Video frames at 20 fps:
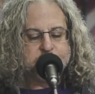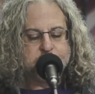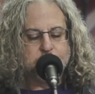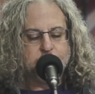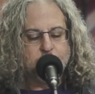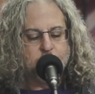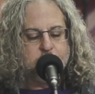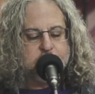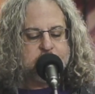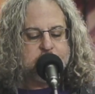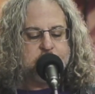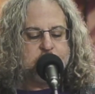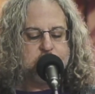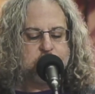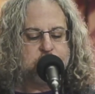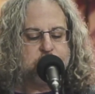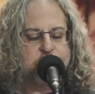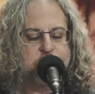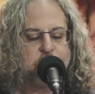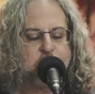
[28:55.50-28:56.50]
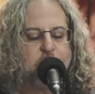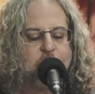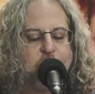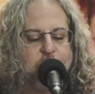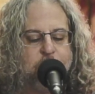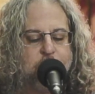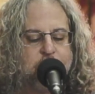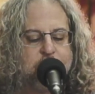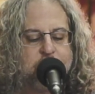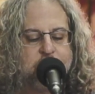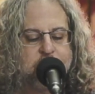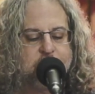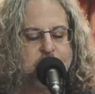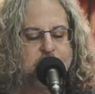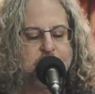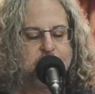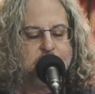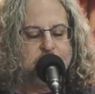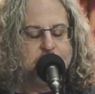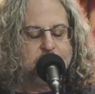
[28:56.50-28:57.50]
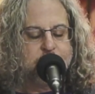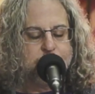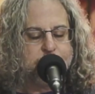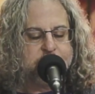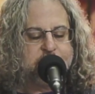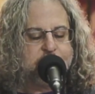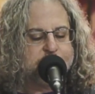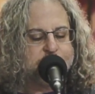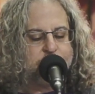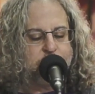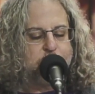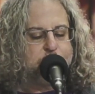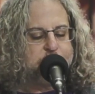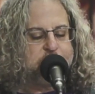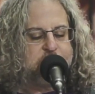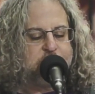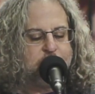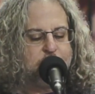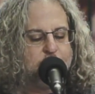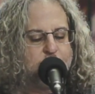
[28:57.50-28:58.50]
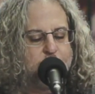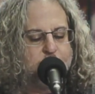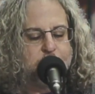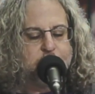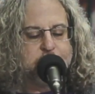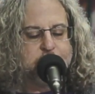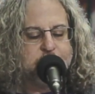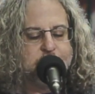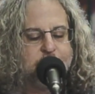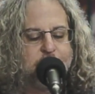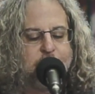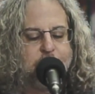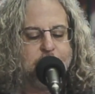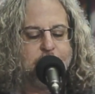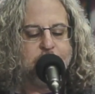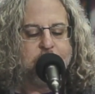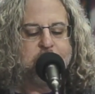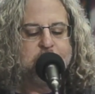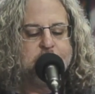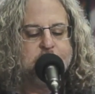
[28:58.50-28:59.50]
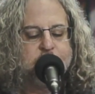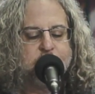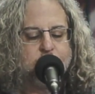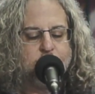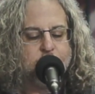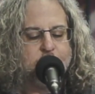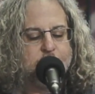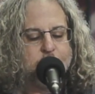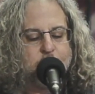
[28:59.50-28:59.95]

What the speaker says: and rains fall, but that don't mean I'll worry at all. No, I